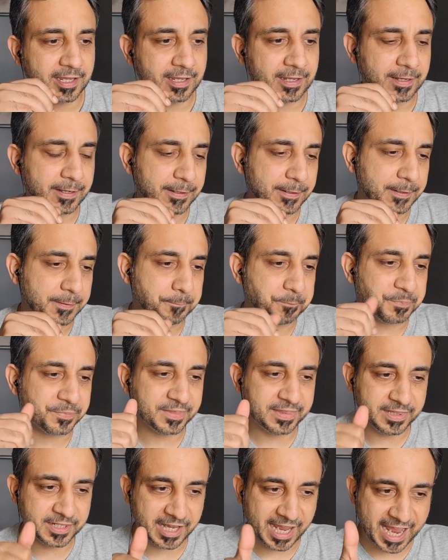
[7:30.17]

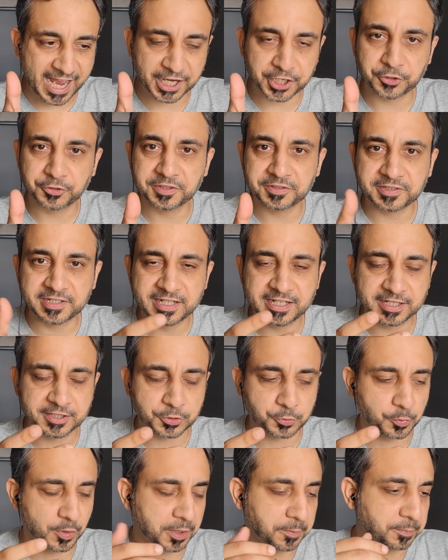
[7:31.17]
The accuracy
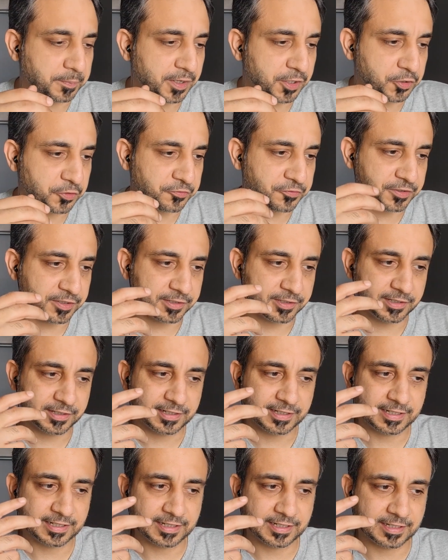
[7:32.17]
is one part of it.
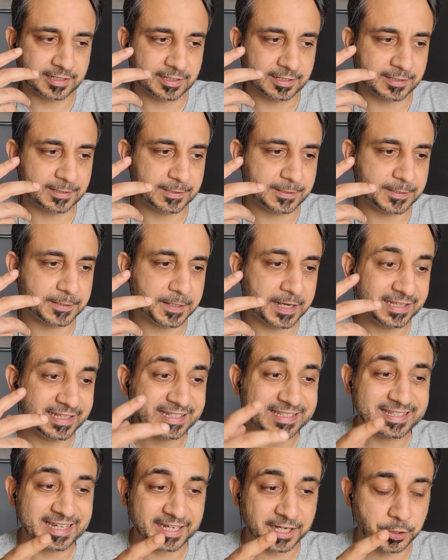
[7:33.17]
And the
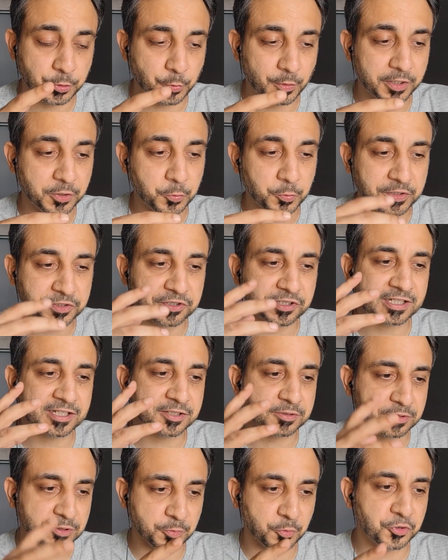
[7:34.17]
second one, which
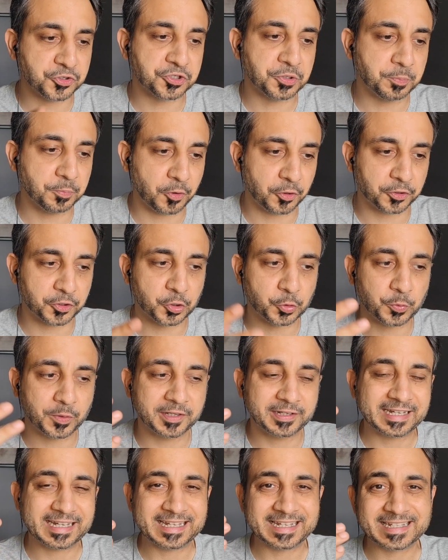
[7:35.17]
is the most important
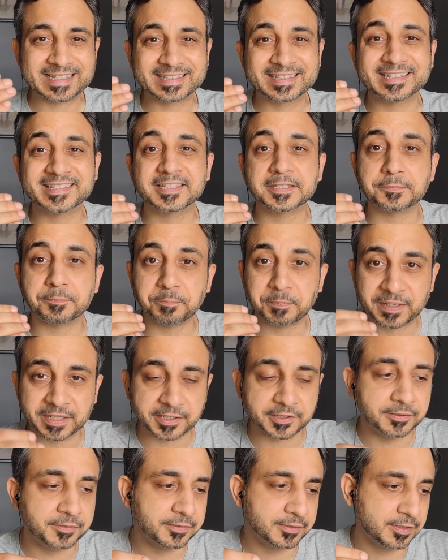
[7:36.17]
one, is the
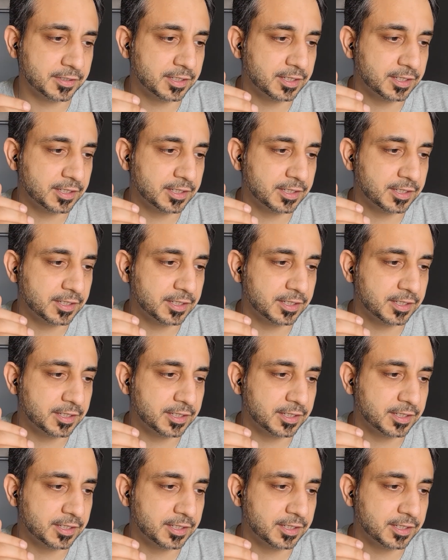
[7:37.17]
speed.